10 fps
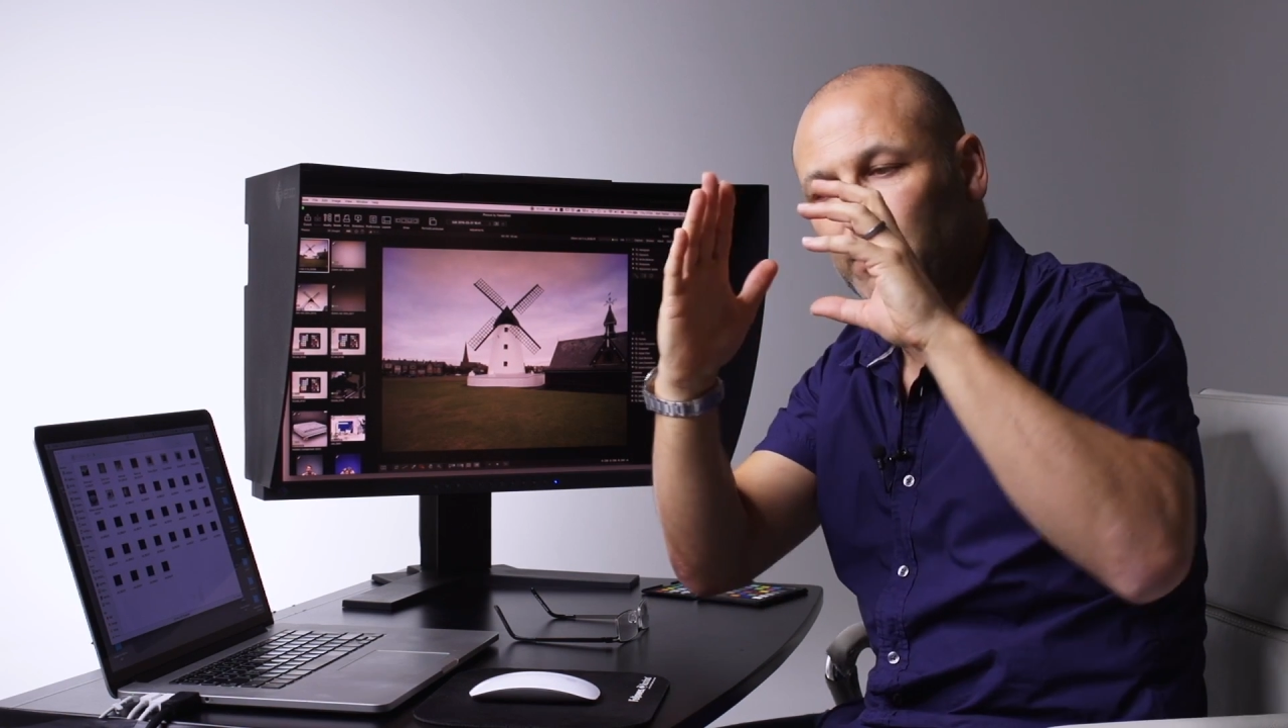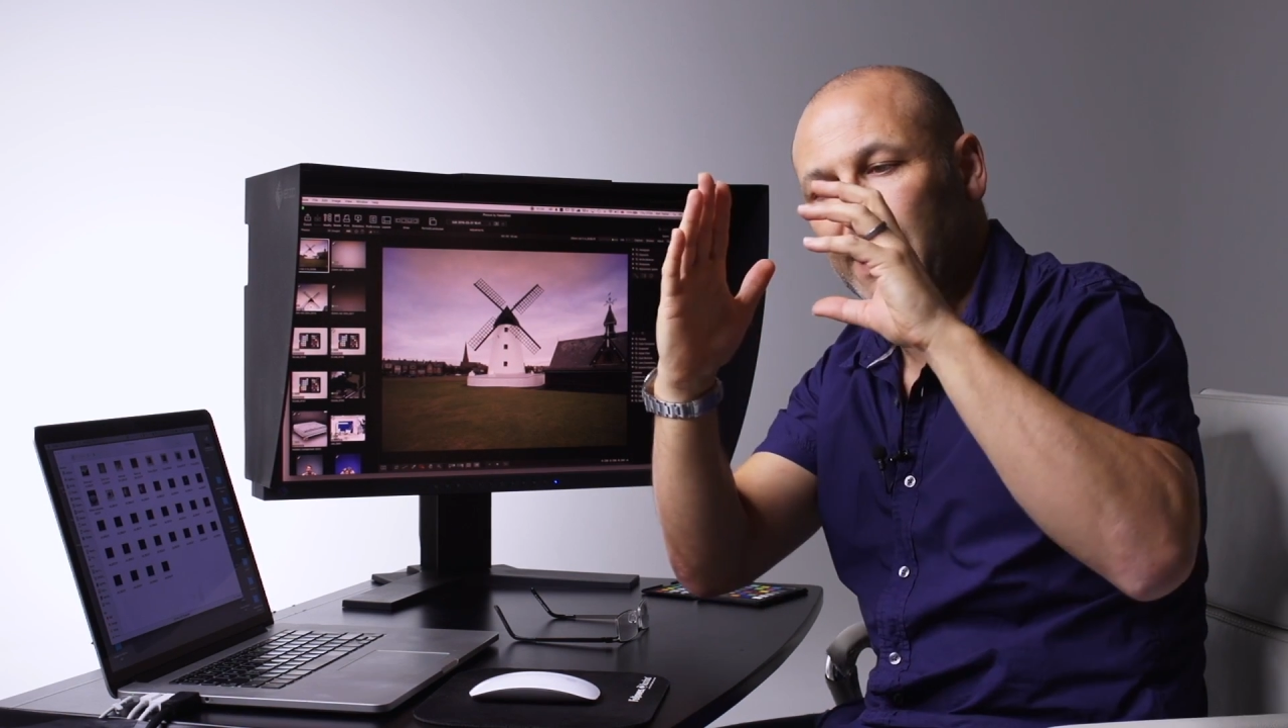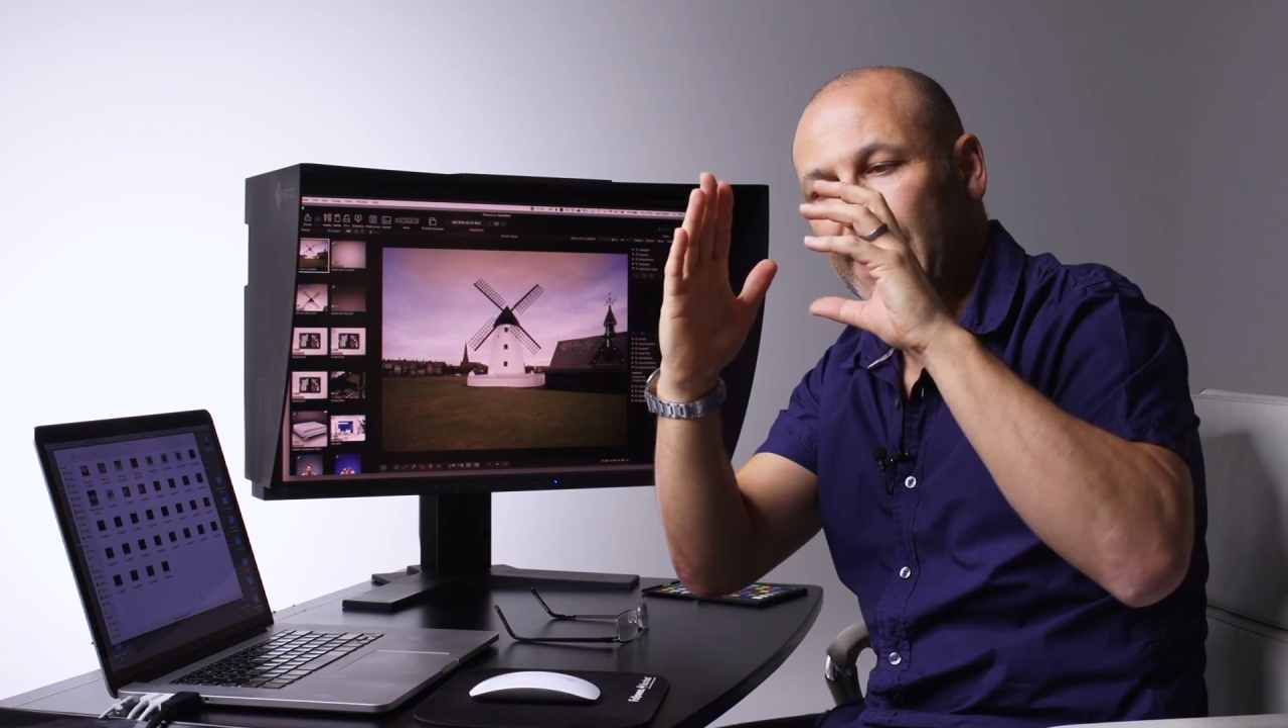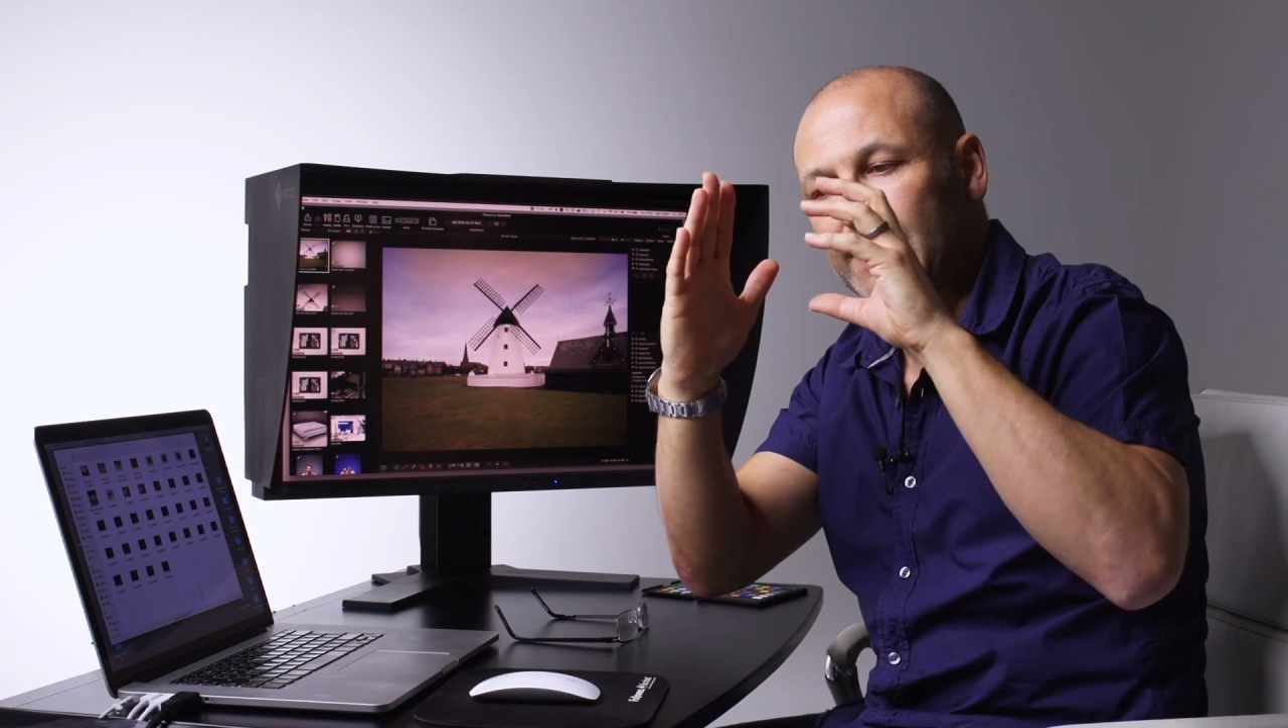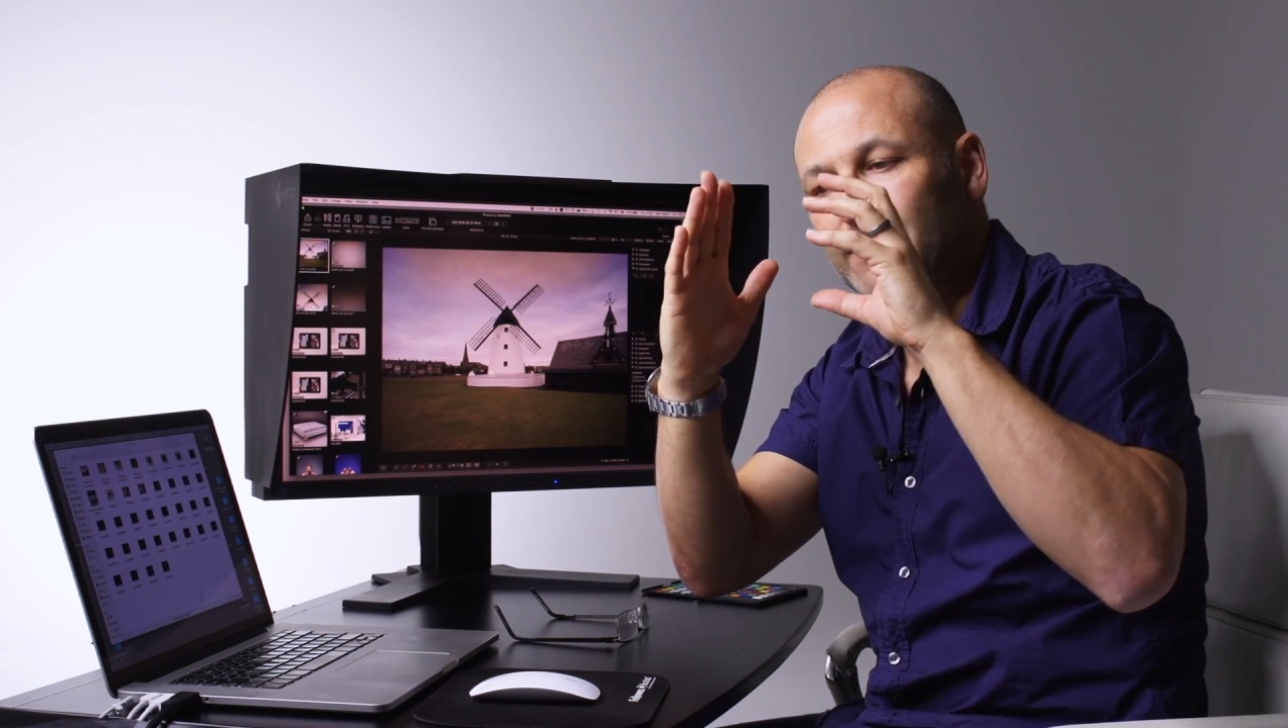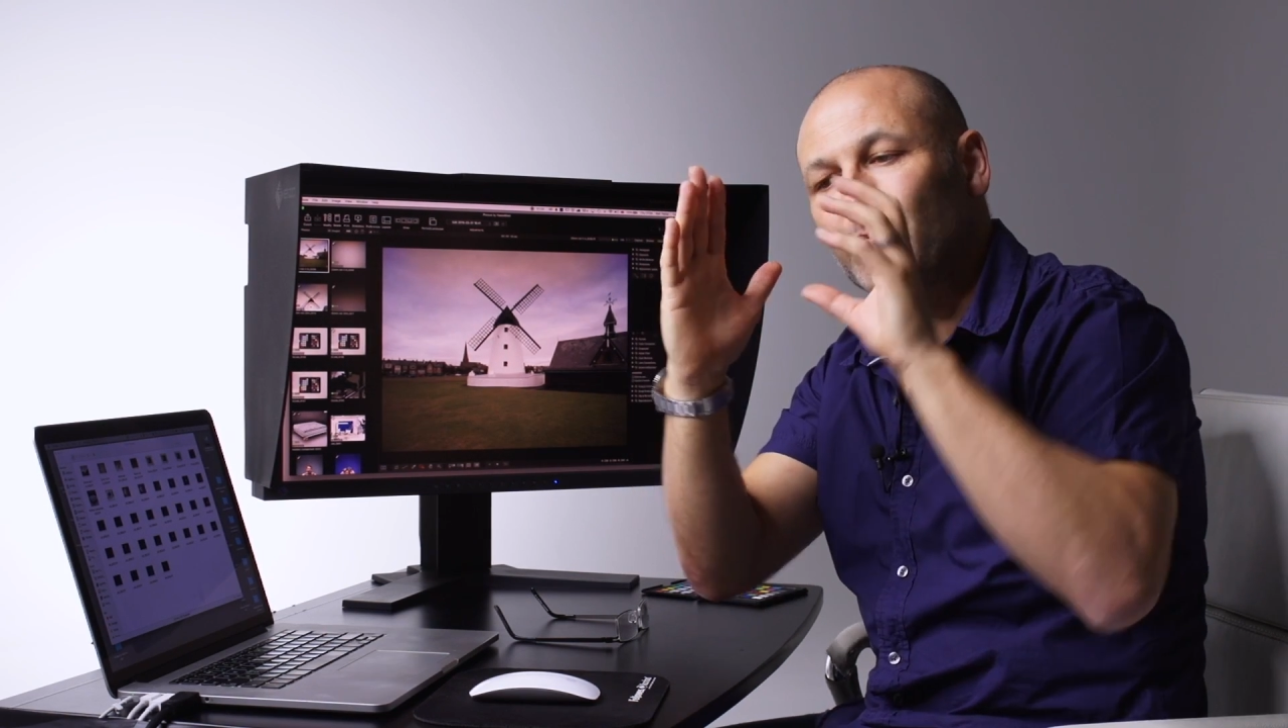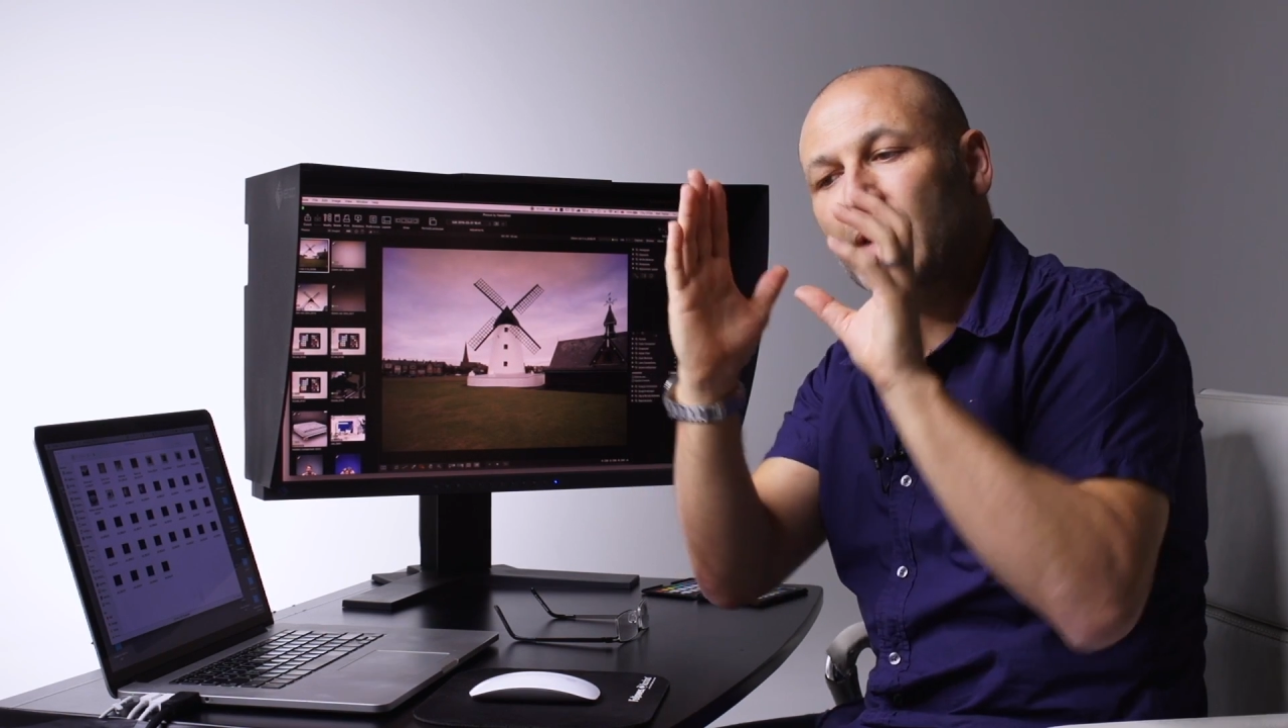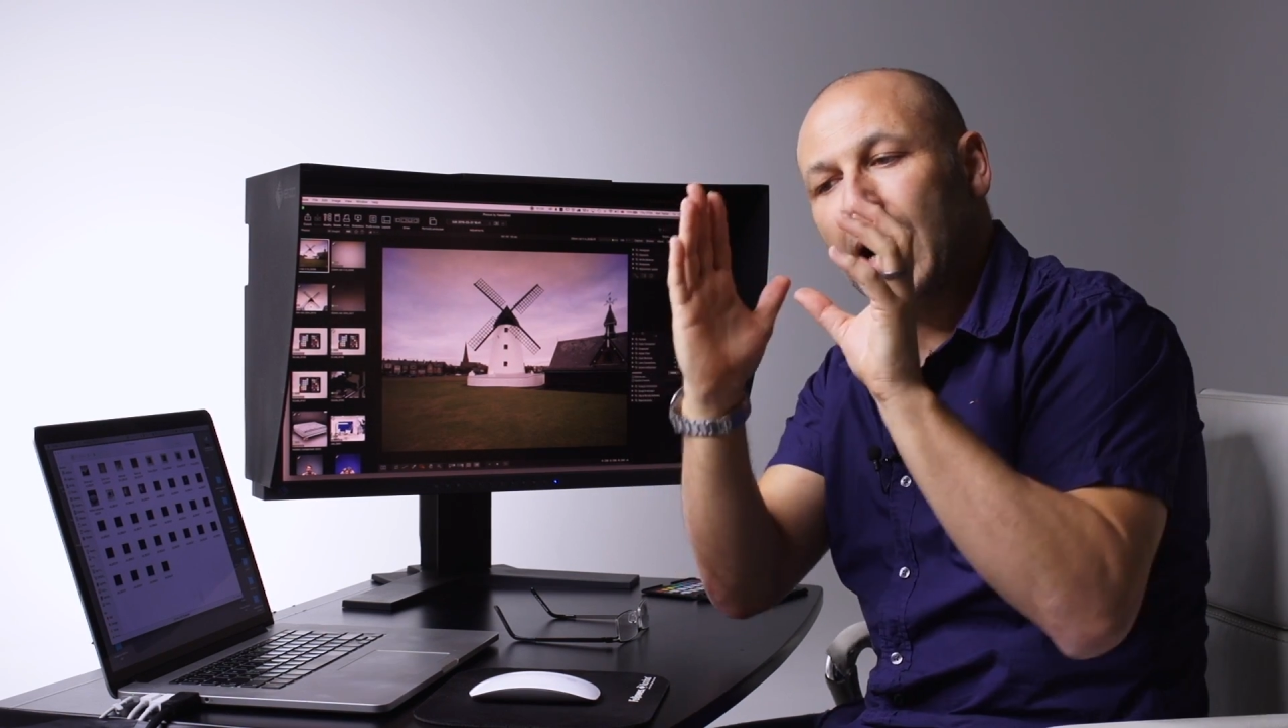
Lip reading: plane,